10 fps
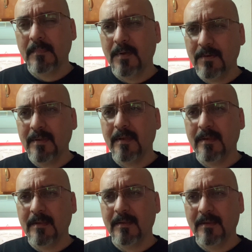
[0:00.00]
Okay.
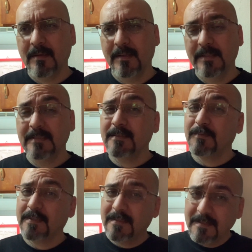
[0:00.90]
And this is
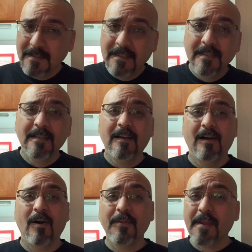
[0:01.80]
with
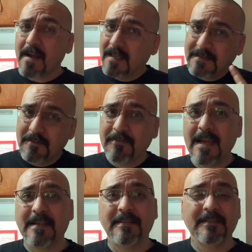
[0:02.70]
all the Raza
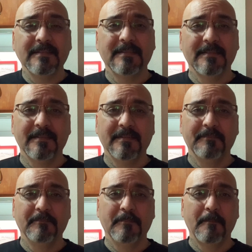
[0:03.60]
factions.
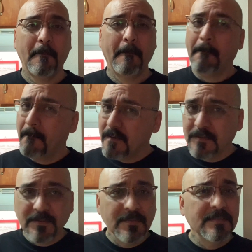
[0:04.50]

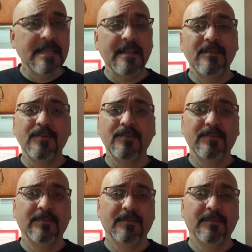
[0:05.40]
Certain tattoos.